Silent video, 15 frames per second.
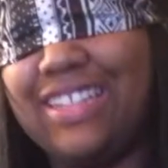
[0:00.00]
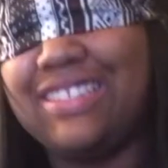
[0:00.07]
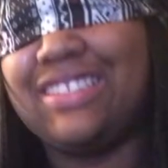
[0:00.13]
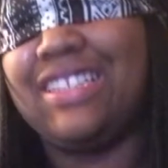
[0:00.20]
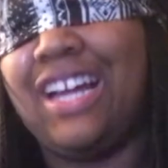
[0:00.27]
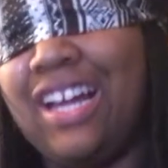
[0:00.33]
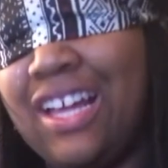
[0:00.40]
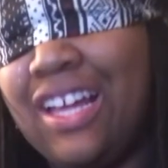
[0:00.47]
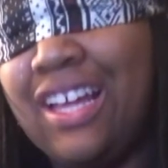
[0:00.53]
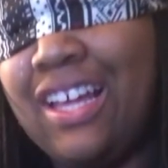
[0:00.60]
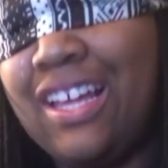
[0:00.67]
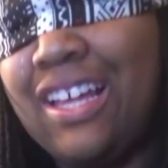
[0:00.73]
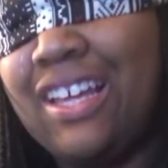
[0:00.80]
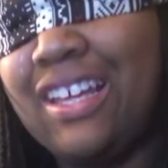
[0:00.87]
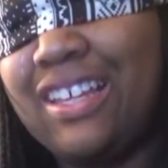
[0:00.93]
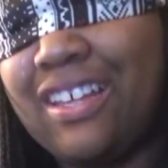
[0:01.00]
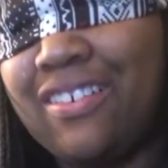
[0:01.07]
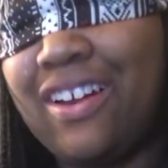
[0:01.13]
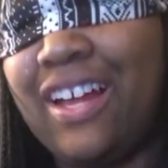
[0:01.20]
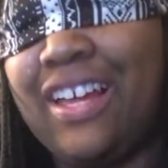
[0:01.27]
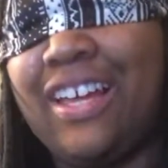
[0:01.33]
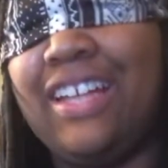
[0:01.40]
It's not. You're
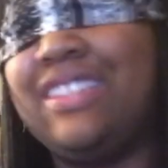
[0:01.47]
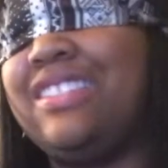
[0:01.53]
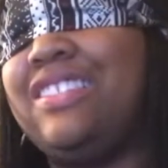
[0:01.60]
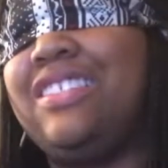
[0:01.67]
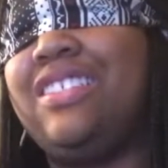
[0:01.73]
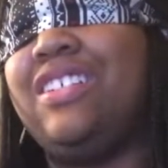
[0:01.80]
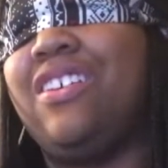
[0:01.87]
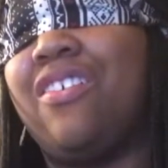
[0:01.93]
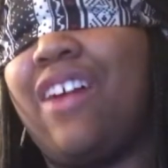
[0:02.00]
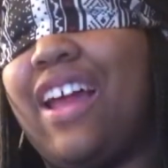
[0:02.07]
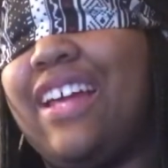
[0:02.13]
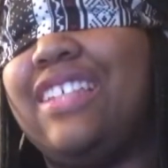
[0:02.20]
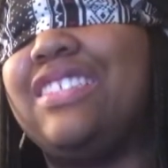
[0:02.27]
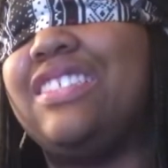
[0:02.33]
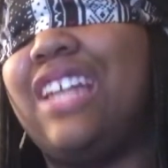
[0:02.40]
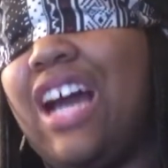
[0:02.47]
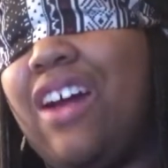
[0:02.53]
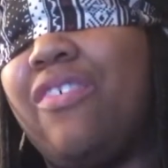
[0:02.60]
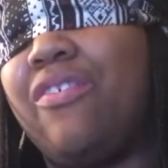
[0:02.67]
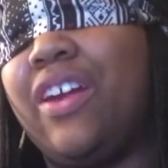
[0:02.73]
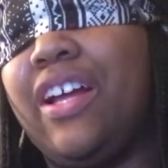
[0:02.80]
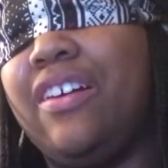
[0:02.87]
right. You're right. It's
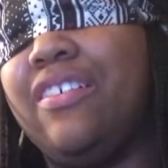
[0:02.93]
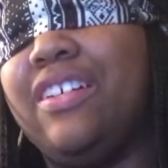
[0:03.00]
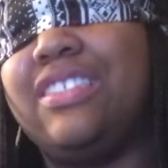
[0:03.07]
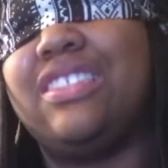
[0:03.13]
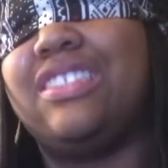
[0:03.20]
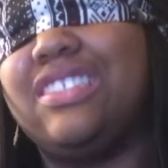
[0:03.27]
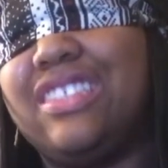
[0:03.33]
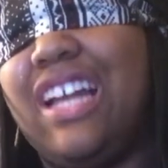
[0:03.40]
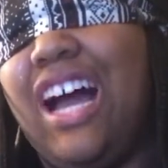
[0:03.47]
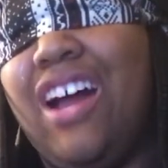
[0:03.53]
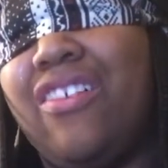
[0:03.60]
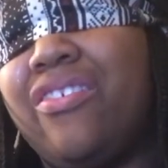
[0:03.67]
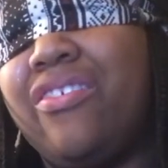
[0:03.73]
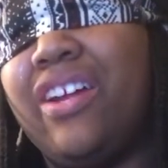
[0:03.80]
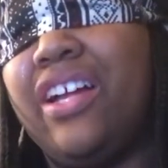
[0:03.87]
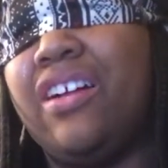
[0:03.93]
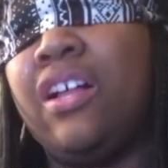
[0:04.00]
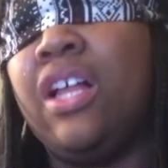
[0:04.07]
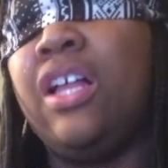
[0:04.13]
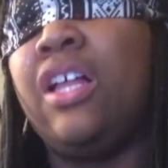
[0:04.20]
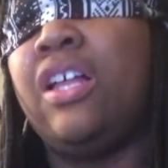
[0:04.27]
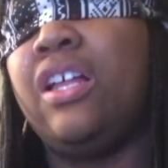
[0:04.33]
not real. It's not real.
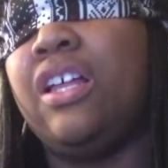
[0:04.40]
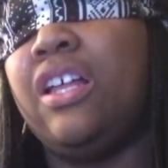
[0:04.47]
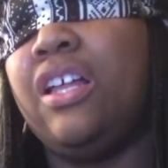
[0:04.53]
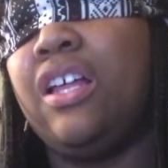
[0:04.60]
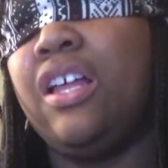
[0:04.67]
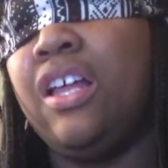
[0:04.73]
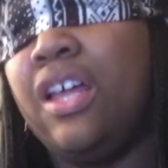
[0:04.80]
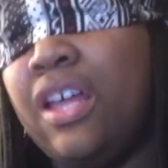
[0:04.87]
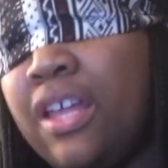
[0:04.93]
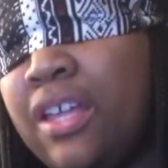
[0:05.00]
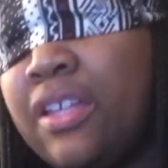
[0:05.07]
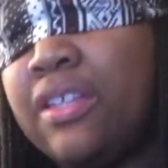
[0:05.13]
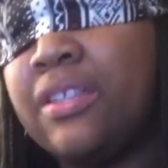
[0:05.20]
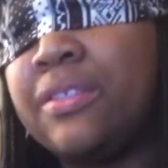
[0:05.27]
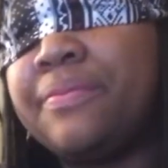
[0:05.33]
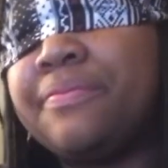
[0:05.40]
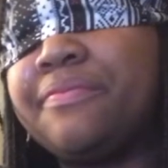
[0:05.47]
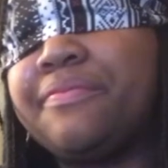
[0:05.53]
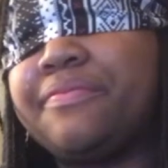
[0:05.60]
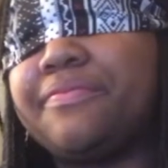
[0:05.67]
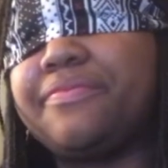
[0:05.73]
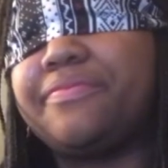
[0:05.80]

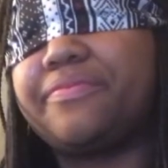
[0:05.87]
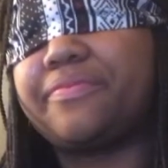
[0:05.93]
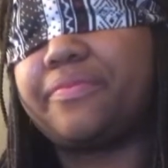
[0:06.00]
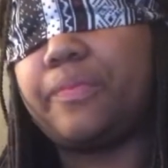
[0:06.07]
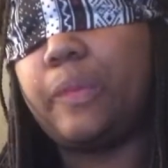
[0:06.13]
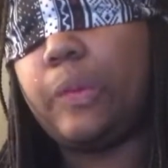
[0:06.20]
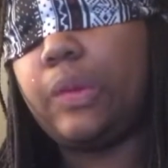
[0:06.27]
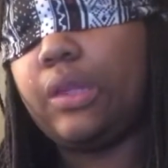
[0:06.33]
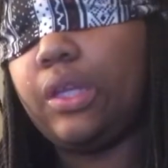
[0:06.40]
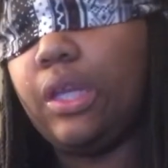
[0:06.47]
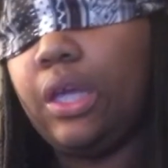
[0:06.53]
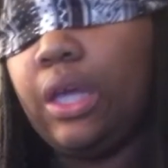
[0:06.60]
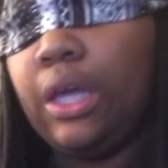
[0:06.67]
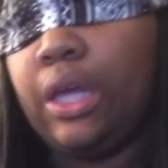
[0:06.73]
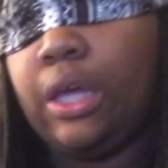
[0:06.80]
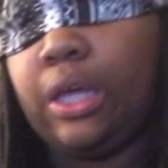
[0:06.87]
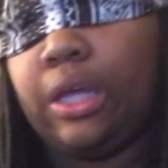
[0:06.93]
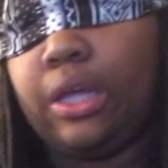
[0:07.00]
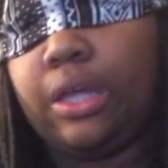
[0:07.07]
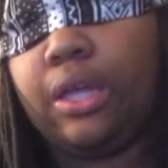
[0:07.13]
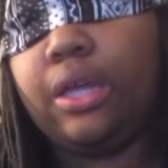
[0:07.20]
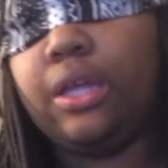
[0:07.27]
I
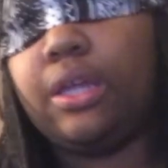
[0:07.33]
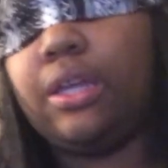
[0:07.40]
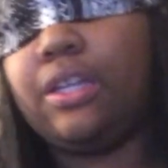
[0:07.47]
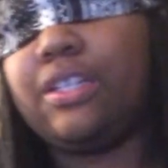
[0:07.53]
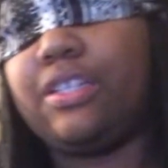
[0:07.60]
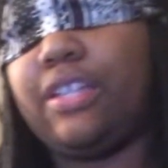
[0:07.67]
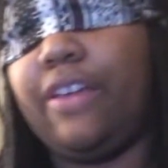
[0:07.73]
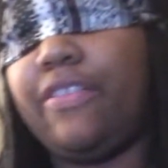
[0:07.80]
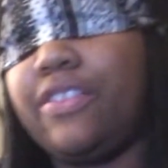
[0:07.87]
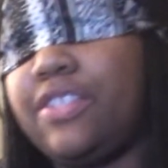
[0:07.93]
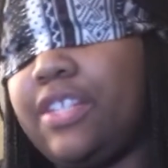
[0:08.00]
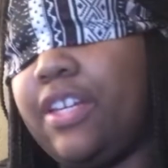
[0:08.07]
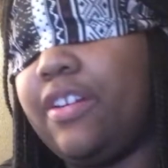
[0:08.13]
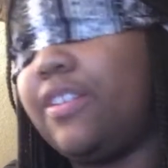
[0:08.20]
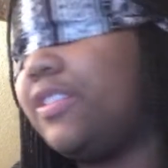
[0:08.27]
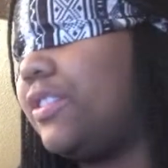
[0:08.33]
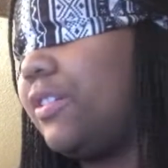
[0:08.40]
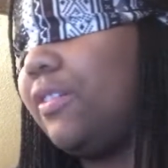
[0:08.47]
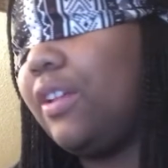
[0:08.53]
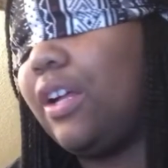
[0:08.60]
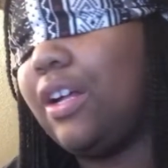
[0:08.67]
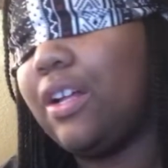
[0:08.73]
just haven't seen her in
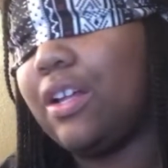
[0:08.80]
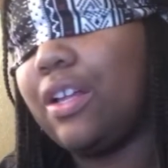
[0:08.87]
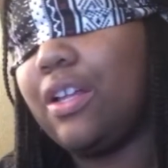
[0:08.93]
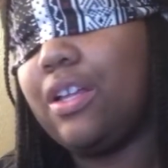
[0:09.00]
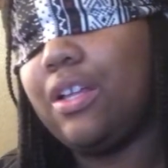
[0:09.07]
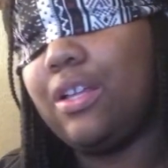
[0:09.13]
so long.